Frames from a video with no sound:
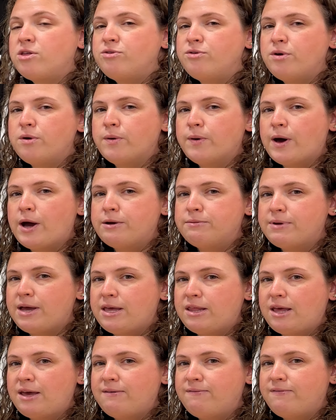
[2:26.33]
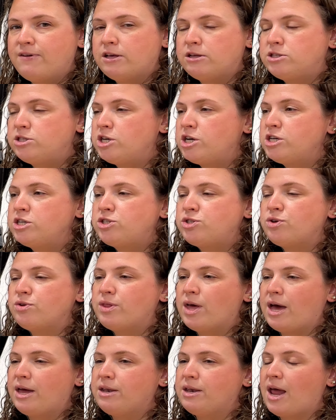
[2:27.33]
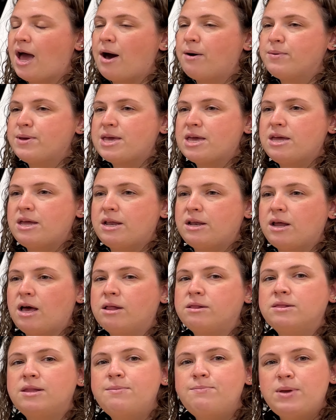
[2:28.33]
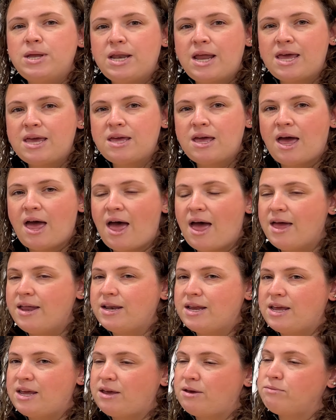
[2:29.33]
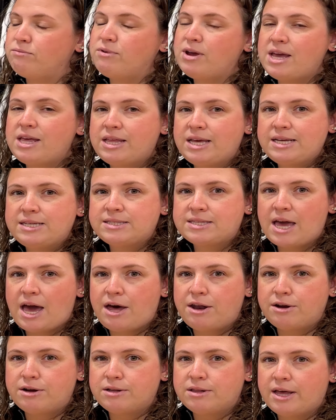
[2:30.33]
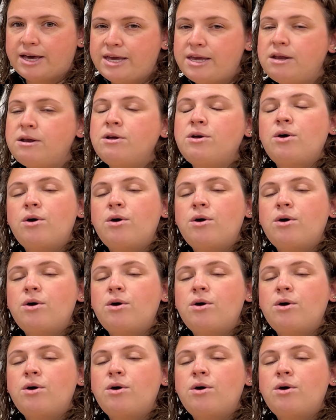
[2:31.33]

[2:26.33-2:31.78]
through our Rayleigh filter so that now we can eliminate any Rayleigh scattered light,